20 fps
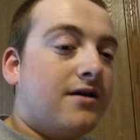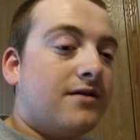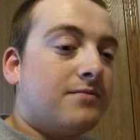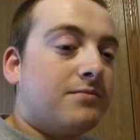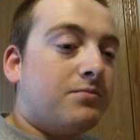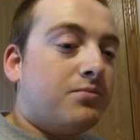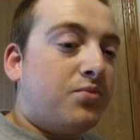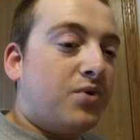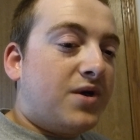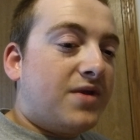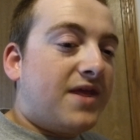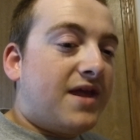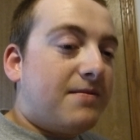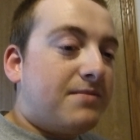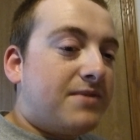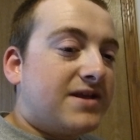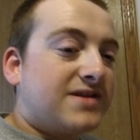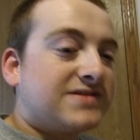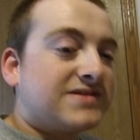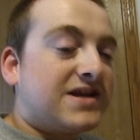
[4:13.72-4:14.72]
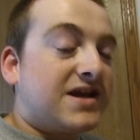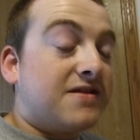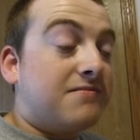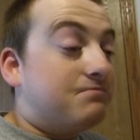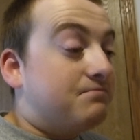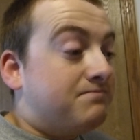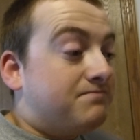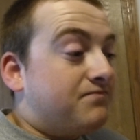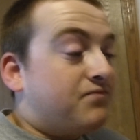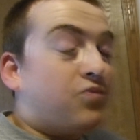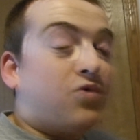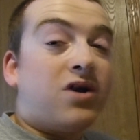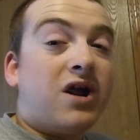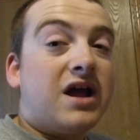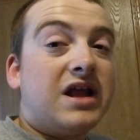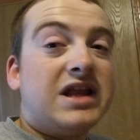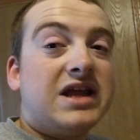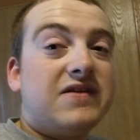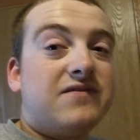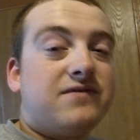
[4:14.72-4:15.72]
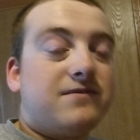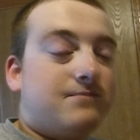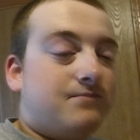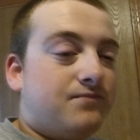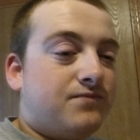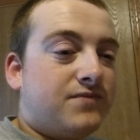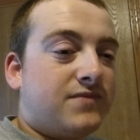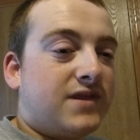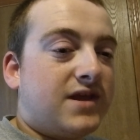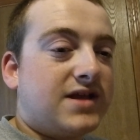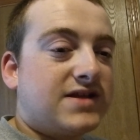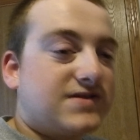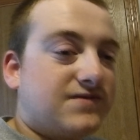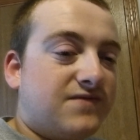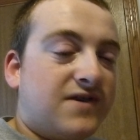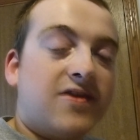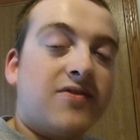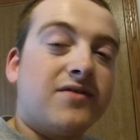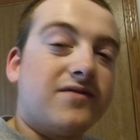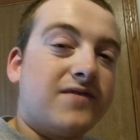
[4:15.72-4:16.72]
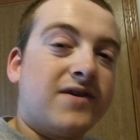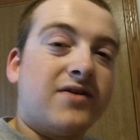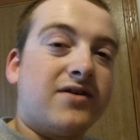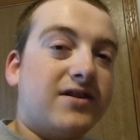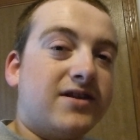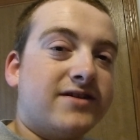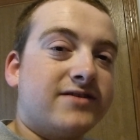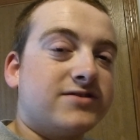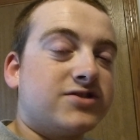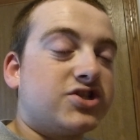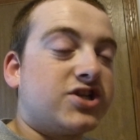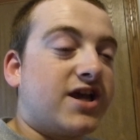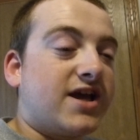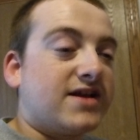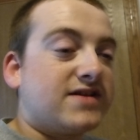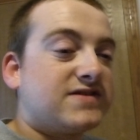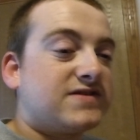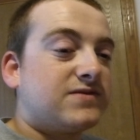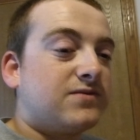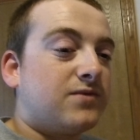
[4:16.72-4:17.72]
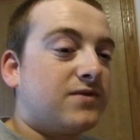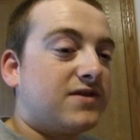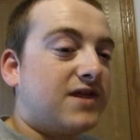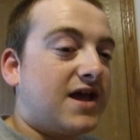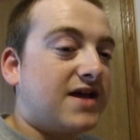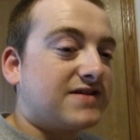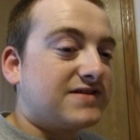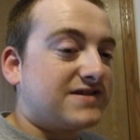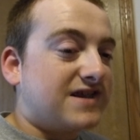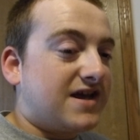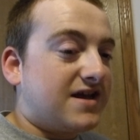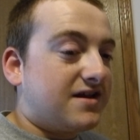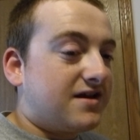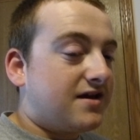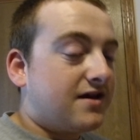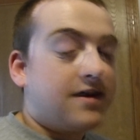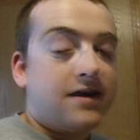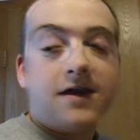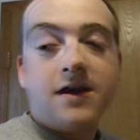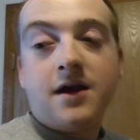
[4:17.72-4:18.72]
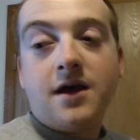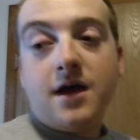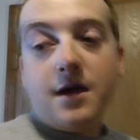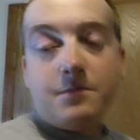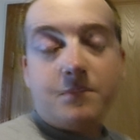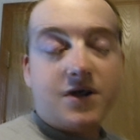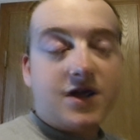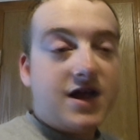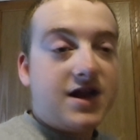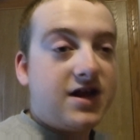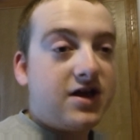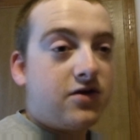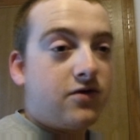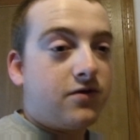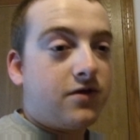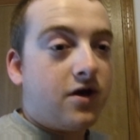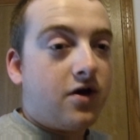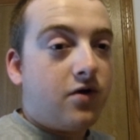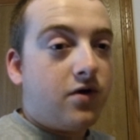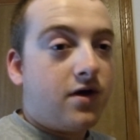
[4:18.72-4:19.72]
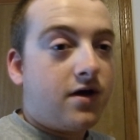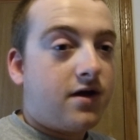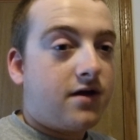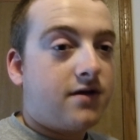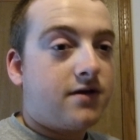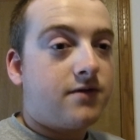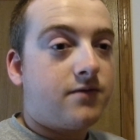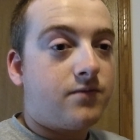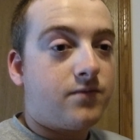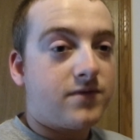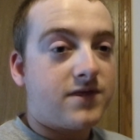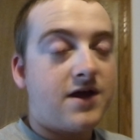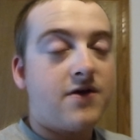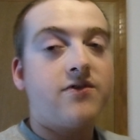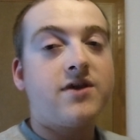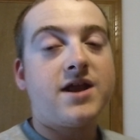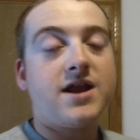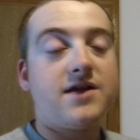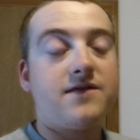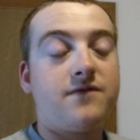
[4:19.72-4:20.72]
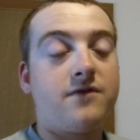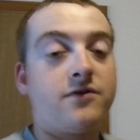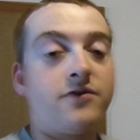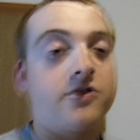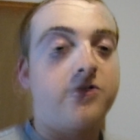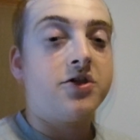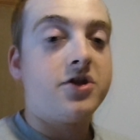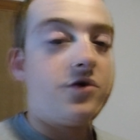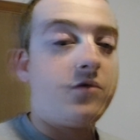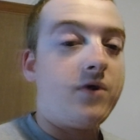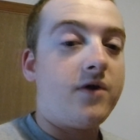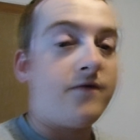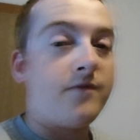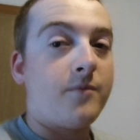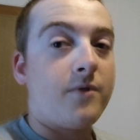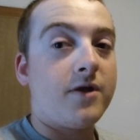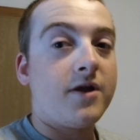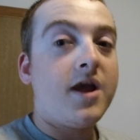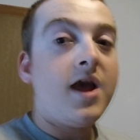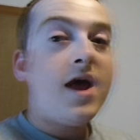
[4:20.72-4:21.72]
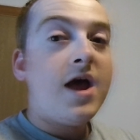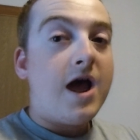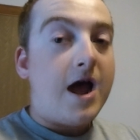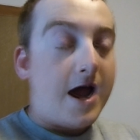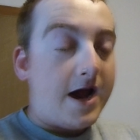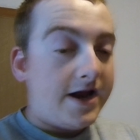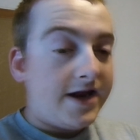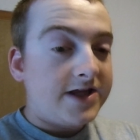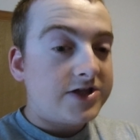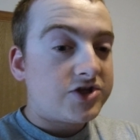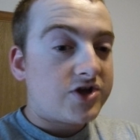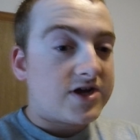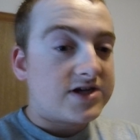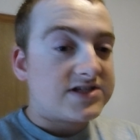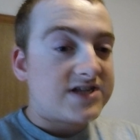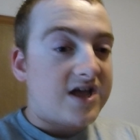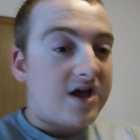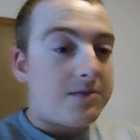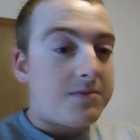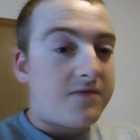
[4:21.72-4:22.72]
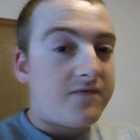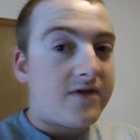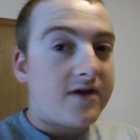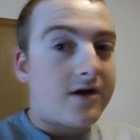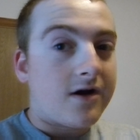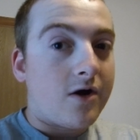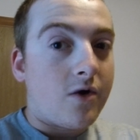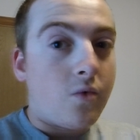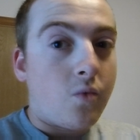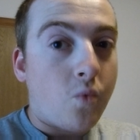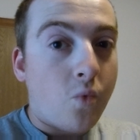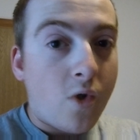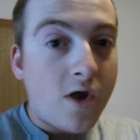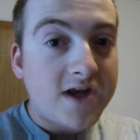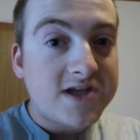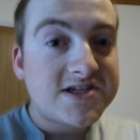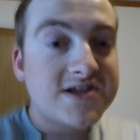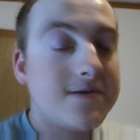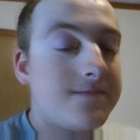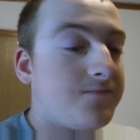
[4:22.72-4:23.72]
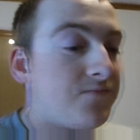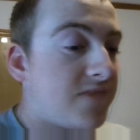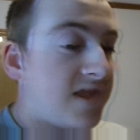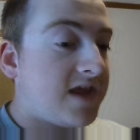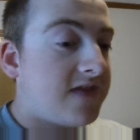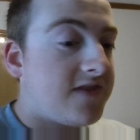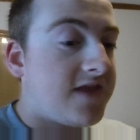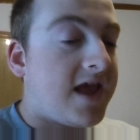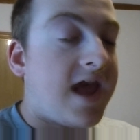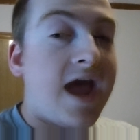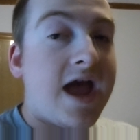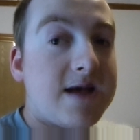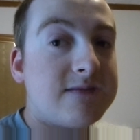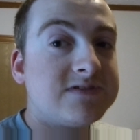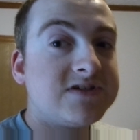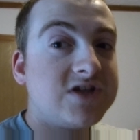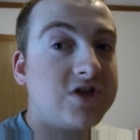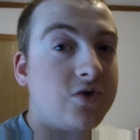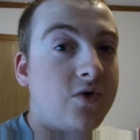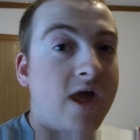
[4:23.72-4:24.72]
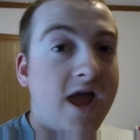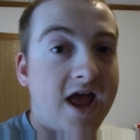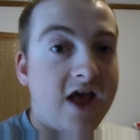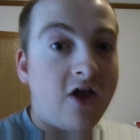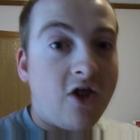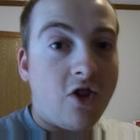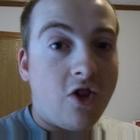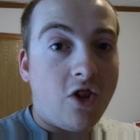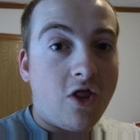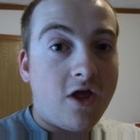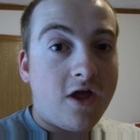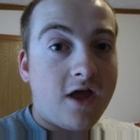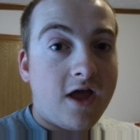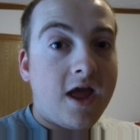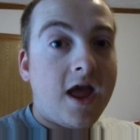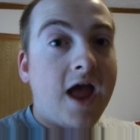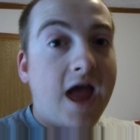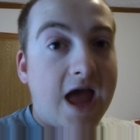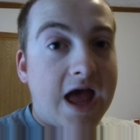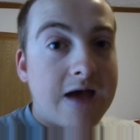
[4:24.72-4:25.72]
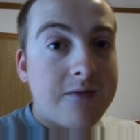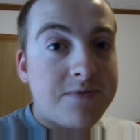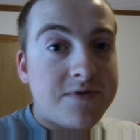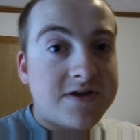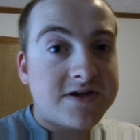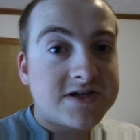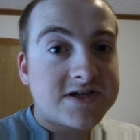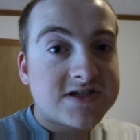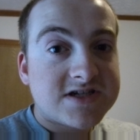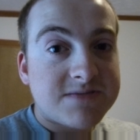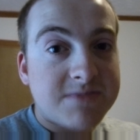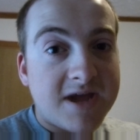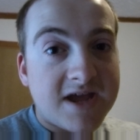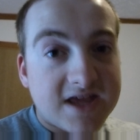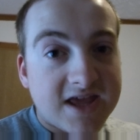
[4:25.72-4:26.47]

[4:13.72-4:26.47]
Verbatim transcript: But that being said, where I live, it's a very, very little chance, with that said. But anywho though, without getting further ado, everyone, I need you guys to help me figure out what in the absolute hell happened to my